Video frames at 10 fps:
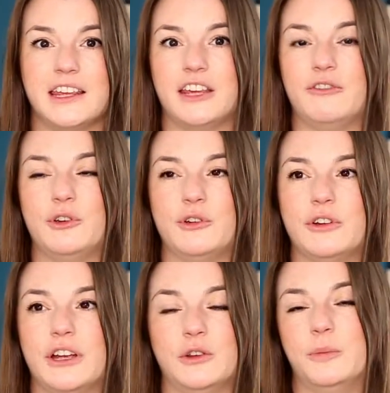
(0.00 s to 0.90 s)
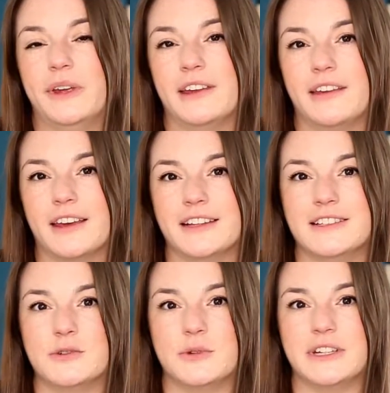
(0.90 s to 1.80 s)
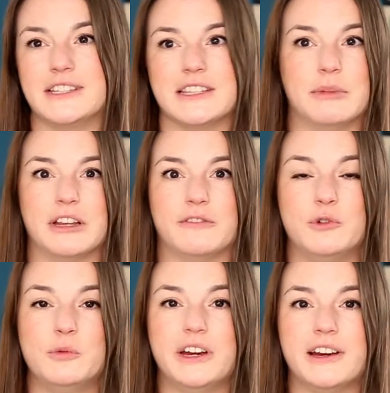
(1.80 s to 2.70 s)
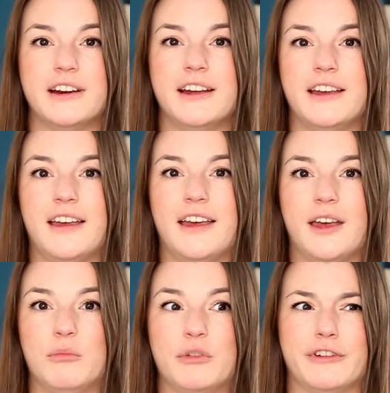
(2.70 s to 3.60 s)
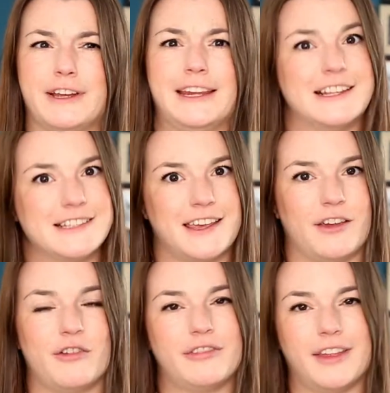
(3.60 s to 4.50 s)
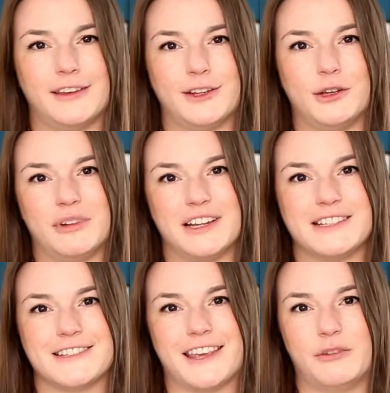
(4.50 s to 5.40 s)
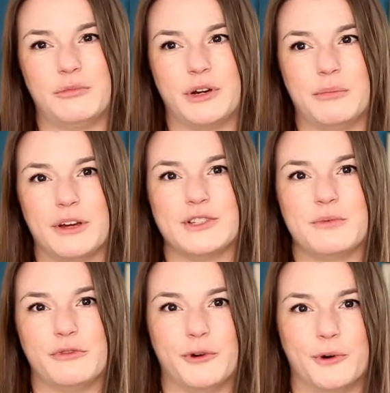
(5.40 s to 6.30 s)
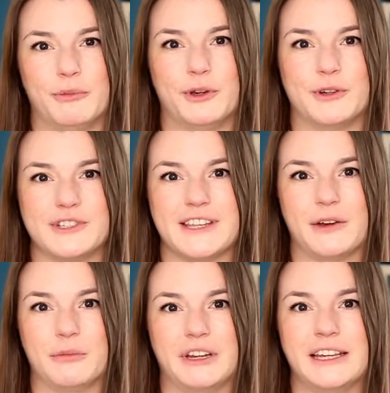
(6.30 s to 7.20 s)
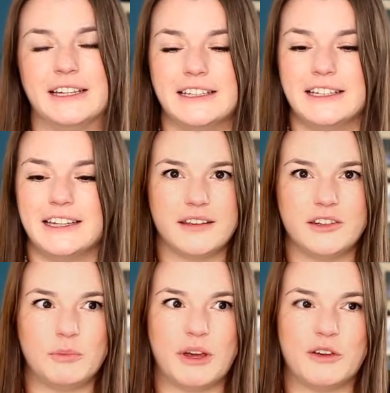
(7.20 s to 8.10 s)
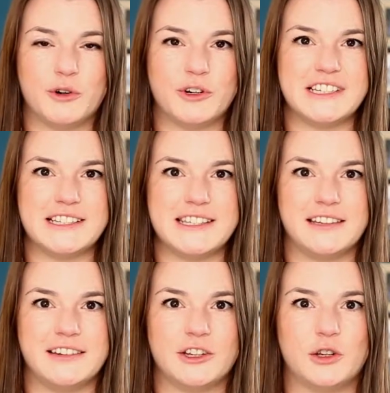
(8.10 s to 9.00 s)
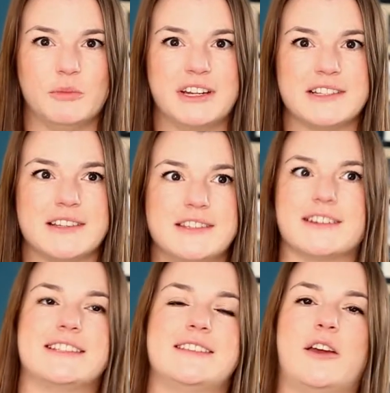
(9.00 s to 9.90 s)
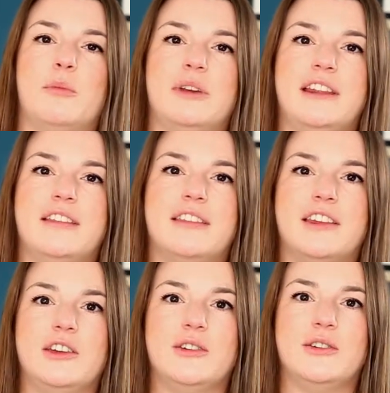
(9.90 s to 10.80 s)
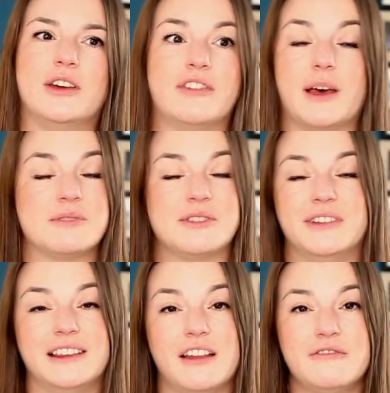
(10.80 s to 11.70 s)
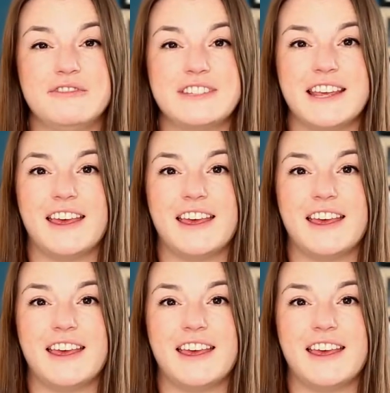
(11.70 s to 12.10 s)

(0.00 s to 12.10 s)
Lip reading: If you're eloping and going to the middle of nowhere, providing it's safe, then the humanists can pretty much perform your ceremony. You might have already seen a humanist conduct a ceremony that you have absolutely loved.